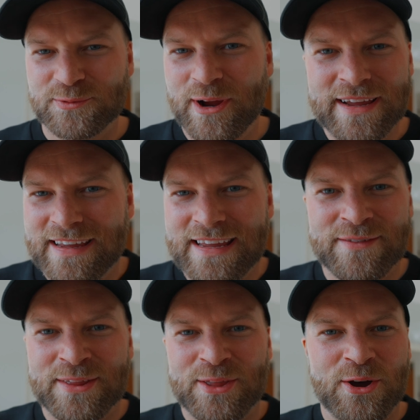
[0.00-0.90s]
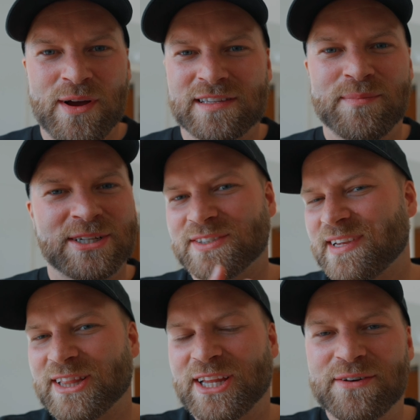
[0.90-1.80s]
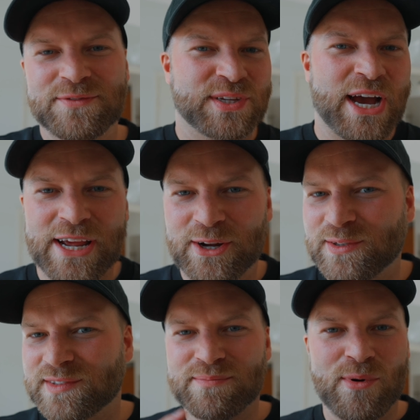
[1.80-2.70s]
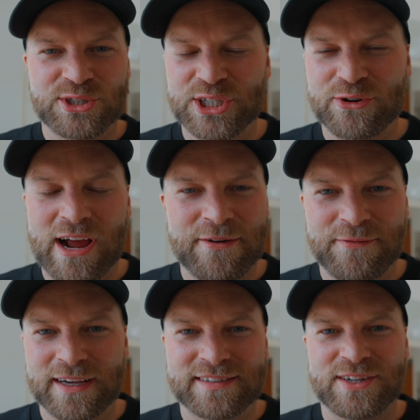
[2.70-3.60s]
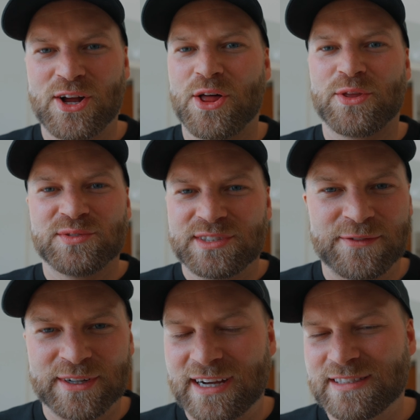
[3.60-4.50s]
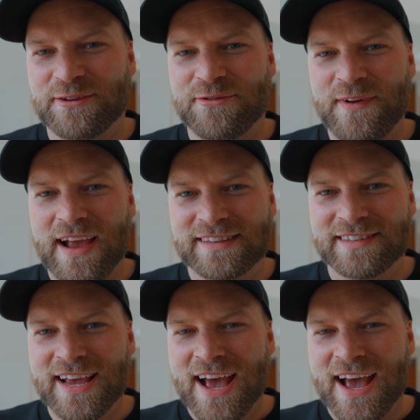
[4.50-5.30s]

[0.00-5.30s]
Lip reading: right, even though as much as I love titles and motion graphics and all those different kinds of effects,